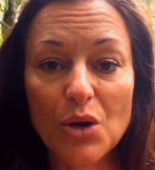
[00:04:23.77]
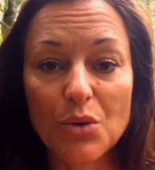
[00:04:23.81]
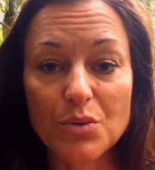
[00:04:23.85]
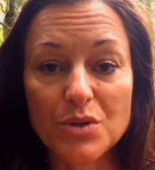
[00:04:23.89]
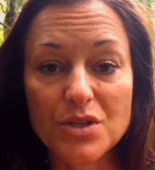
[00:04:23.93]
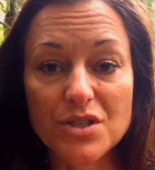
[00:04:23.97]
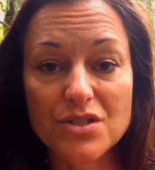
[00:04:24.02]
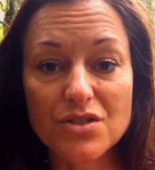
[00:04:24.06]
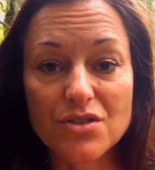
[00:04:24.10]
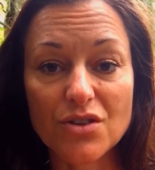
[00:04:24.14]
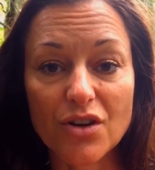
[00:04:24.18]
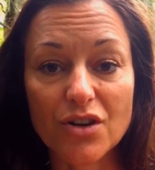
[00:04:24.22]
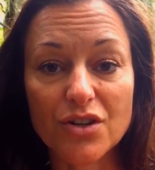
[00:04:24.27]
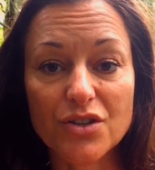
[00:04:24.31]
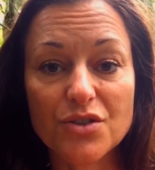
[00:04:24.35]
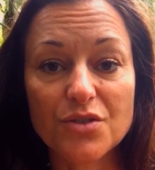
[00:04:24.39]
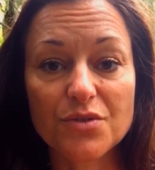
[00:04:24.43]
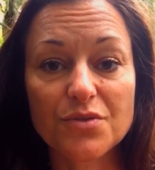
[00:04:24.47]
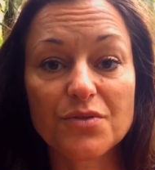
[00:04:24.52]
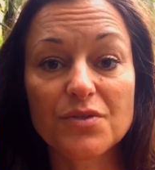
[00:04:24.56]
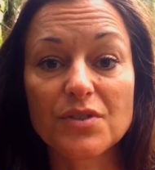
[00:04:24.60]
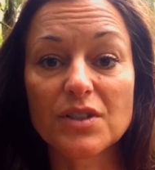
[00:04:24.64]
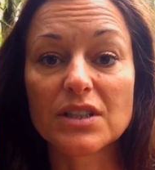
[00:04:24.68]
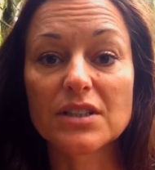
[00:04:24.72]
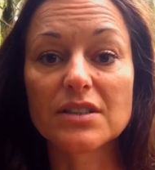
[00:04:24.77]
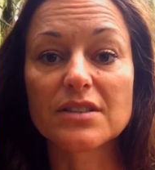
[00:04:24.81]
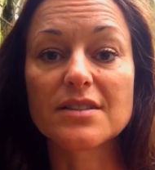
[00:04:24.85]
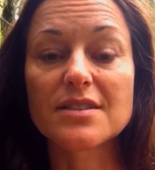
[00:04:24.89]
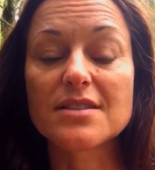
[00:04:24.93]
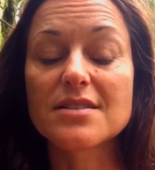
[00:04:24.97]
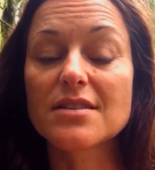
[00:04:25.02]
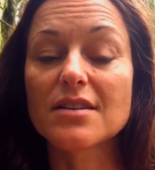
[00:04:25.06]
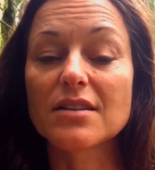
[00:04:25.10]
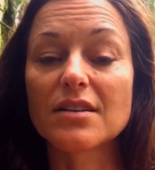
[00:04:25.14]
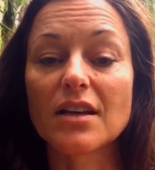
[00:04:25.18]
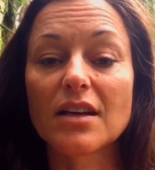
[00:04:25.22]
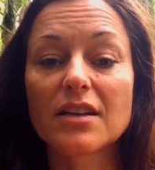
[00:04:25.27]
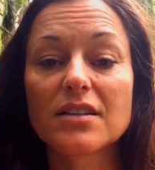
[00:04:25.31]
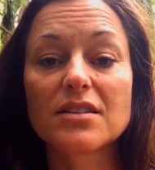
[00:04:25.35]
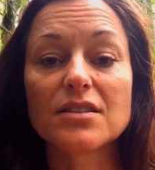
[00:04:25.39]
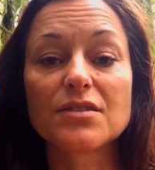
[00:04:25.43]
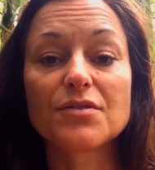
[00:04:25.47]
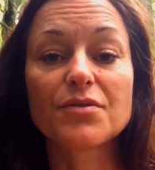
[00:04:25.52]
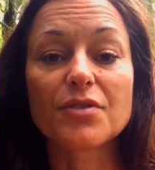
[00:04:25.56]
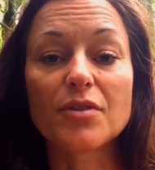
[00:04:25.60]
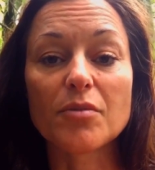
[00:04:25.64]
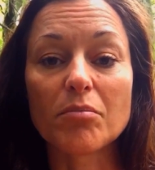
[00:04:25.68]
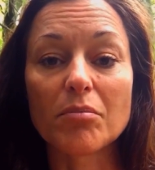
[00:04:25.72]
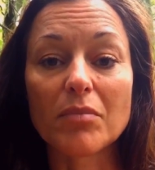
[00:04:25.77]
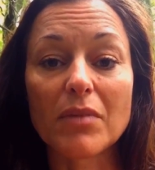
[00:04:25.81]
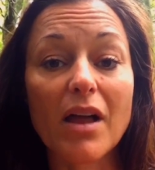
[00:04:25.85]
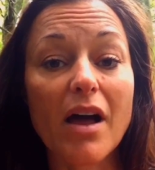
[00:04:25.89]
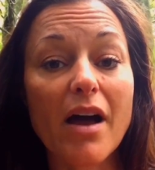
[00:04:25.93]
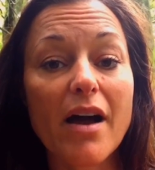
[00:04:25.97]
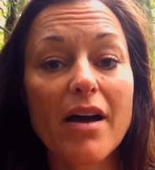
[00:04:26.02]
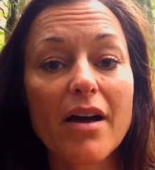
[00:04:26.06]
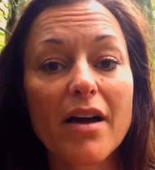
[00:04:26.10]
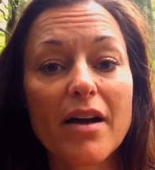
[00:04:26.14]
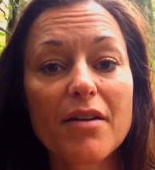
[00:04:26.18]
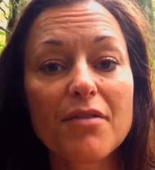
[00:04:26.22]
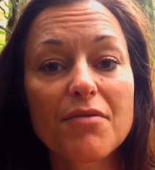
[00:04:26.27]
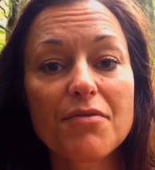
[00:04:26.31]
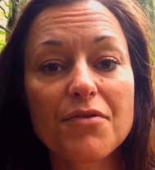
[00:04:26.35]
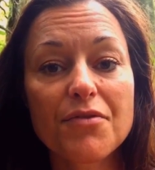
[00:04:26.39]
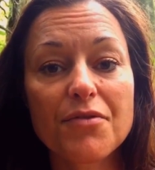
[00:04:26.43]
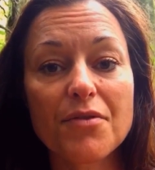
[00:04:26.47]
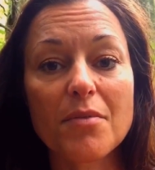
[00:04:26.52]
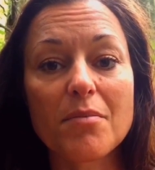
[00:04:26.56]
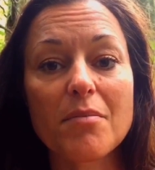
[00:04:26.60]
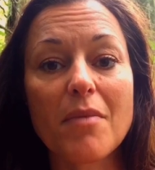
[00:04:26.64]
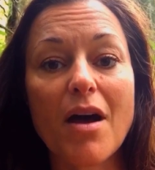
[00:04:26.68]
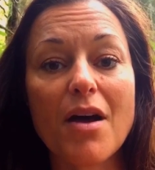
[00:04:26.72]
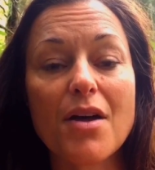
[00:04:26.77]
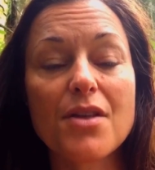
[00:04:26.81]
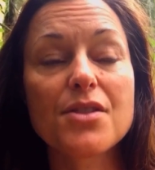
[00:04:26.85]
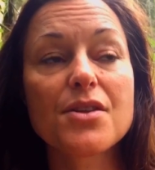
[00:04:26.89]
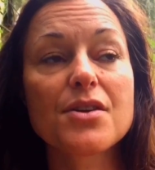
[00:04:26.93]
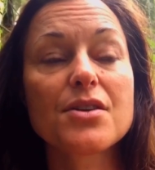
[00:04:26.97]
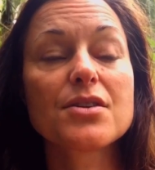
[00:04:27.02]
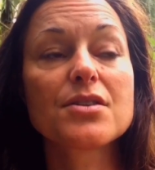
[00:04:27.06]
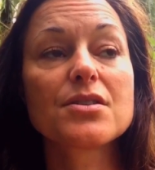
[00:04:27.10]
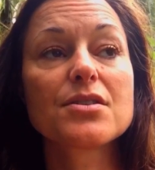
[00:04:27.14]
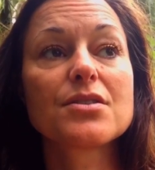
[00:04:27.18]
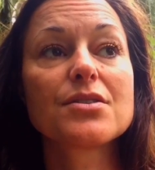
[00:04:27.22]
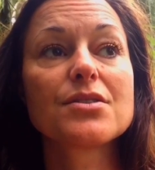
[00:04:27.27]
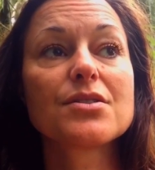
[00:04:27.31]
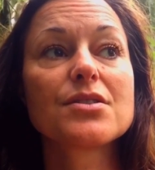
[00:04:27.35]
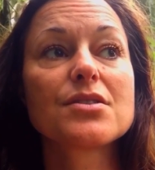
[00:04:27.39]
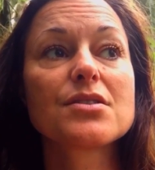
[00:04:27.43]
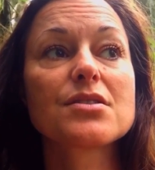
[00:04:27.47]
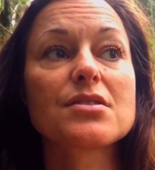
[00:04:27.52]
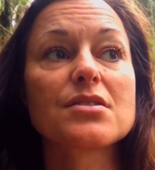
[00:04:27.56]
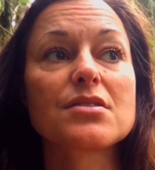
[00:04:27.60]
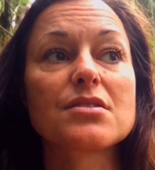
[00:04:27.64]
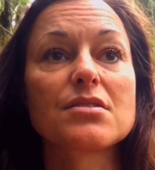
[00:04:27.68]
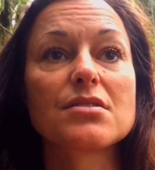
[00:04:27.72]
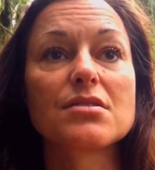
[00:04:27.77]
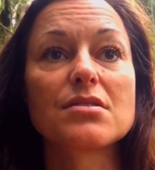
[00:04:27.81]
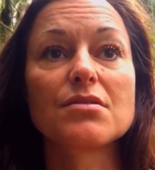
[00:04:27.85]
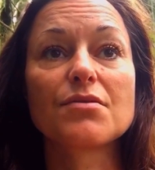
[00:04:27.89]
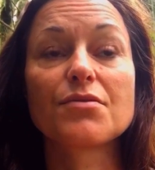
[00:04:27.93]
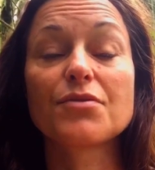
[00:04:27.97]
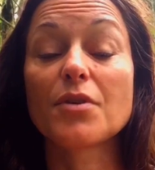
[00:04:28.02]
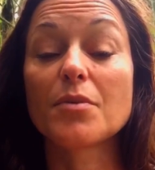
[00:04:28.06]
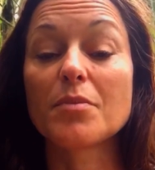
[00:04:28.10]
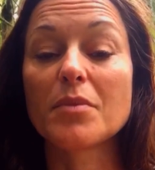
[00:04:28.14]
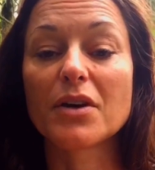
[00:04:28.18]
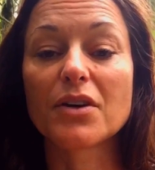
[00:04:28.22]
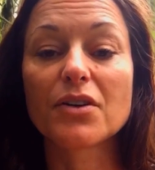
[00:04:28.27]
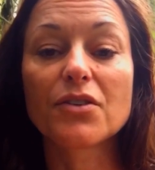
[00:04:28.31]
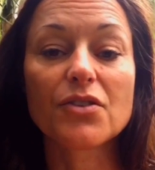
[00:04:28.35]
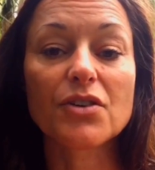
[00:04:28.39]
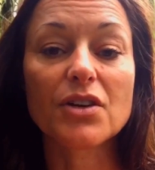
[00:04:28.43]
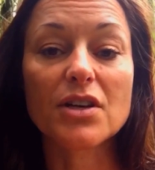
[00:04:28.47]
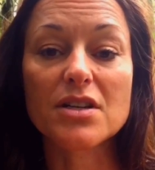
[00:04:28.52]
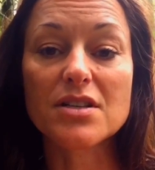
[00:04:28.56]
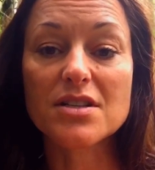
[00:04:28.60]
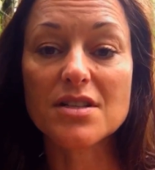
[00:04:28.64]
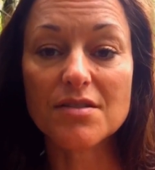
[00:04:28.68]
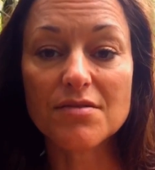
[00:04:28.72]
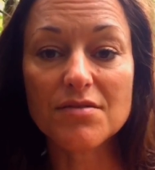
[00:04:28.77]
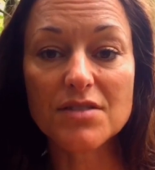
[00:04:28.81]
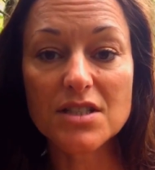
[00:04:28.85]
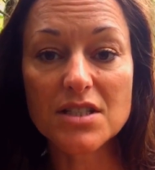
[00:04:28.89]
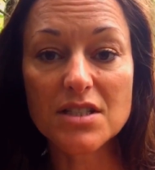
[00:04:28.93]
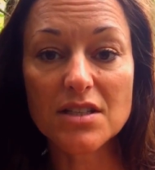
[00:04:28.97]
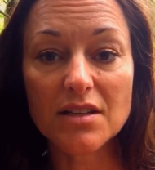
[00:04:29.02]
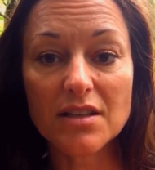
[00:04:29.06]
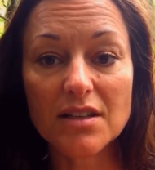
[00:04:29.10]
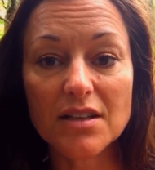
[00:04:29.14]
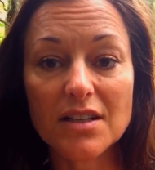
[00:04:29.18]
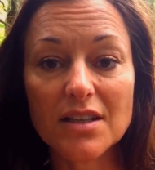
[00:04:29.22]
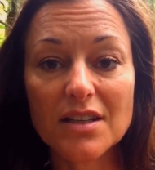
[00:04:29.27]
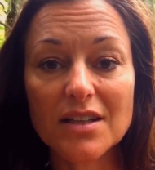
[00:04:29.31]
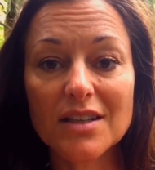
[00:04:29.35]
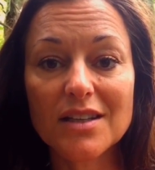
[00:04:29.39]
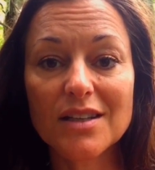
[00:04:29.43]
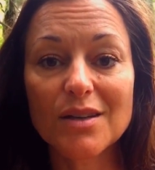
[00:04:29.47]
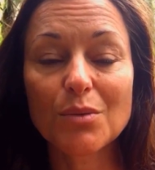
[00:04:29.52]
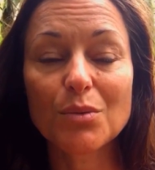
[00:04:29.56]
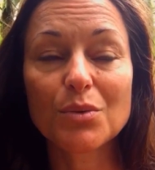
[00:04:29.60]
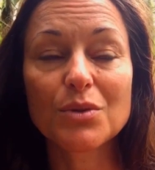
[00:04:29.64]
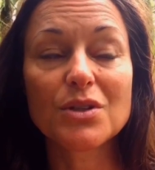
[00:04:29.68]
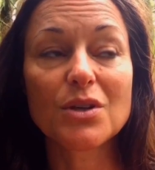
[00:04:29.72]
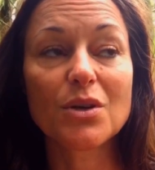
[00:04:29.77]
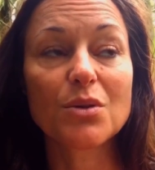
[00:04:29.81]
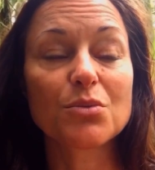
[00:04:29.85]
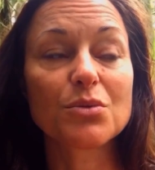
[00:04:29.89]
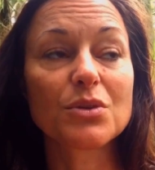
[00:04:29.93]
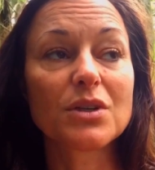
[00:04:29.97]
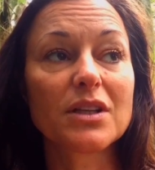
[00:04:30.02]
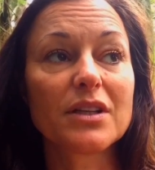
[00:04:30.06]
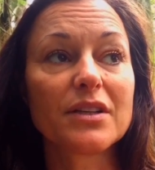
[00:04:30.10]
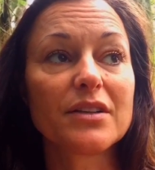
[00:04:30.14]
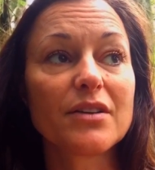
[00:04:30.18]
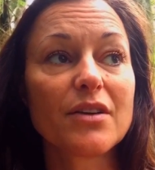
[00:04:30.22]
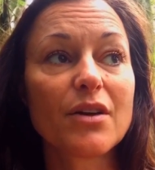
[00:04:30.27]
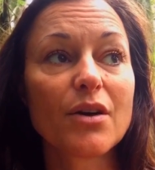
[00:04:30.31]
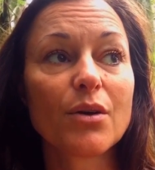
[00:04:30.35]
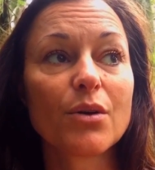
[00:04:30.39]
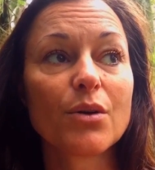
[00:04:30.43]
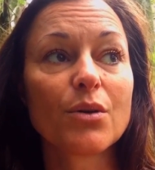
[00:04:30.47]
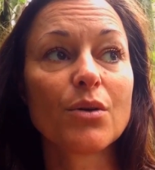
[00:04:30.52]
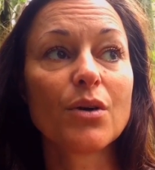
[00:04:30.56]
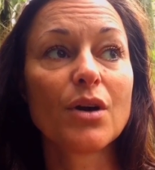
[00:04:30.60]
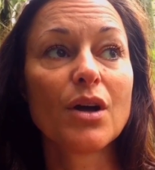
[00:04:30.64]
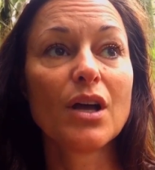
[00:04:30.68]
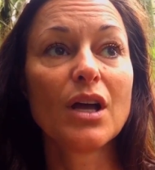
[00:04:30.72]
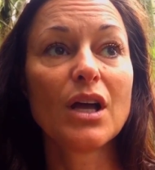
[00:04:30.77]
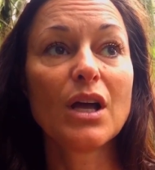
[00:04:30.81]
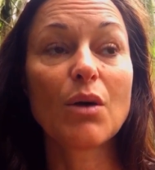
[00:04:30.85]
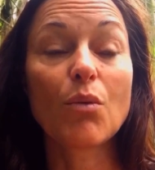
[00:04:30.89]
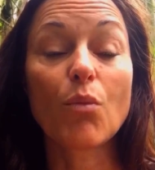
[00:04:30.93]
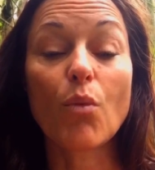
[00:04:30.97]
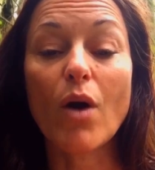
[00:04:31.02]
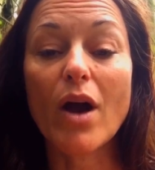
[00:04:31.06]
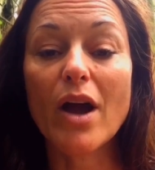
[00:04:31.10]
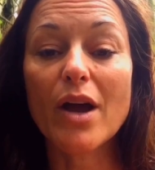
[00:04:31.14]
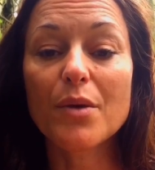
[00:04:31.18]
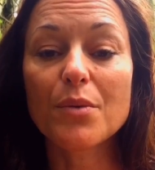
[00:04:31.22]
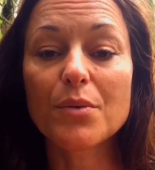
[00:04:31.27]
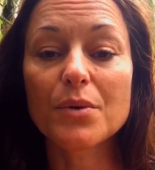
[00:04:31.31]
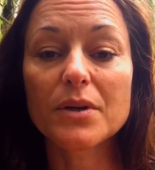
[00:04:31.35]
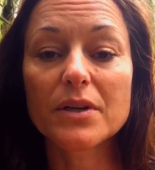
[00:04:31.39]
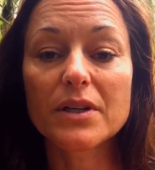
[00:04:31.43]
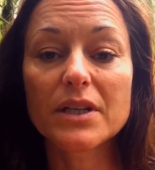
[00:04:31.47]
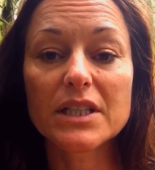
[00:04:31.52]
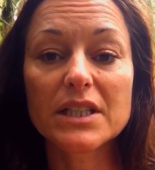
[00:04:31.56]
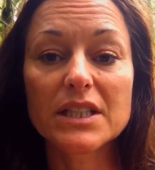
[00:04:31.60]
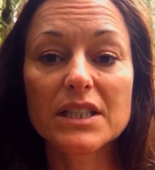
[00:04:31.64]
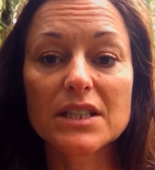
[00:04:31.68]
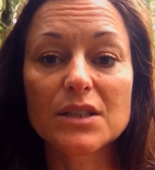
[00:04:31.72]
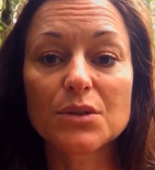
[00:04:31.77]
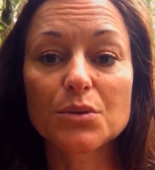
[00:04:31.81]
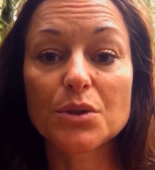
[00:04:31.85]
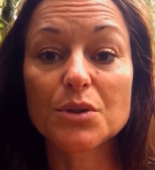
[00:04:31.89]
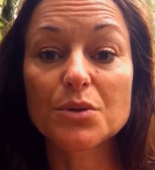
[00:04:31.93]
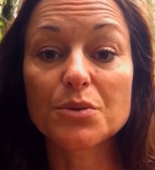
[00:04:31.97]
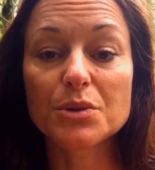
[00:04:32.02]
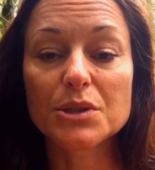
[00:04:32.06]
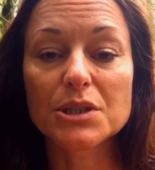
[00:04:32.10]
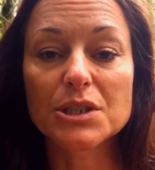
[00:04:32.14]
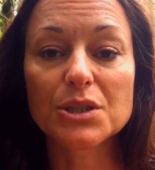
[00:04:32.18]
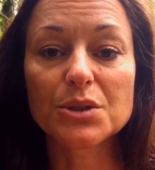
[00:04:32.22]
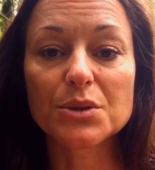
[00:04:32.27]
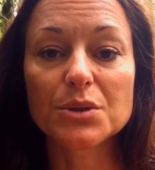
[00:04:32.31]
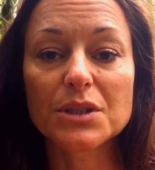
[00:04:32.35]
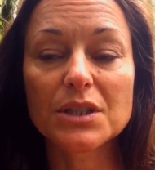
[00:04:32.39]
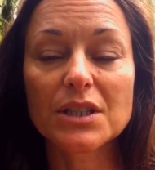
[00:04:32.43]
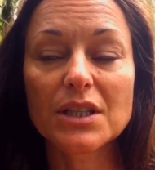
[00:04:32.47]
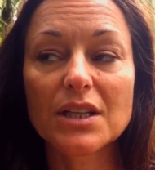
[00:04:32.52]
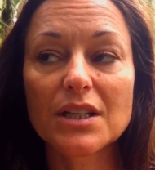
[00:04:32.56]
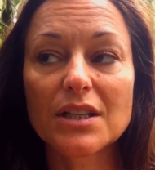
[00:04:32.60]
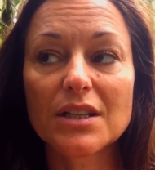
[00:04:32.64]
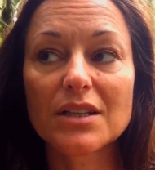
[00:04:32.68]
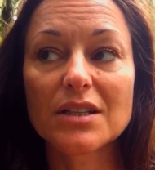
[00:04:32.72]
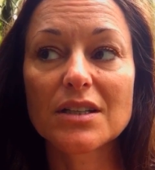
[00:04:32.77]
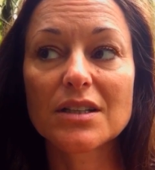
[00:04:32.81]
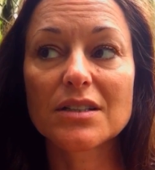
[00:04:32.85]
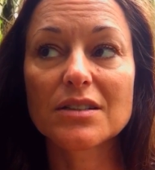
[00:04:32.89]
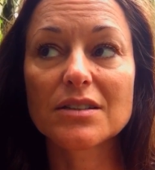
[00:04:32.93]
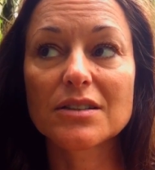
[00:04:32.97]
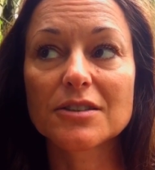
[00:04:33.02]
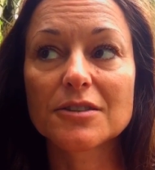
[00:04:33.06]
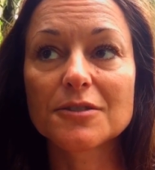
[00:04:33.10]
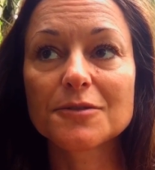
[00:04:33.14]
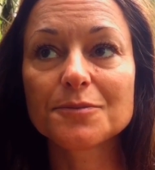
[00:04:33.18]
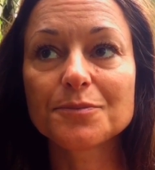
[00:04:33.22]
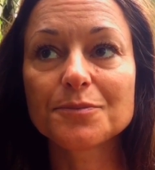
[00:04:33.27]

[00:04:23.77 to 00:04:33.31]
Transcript: we start to feel disconnected from life, from others, and from our creativity. We don't really know why we're here, what we're doing here.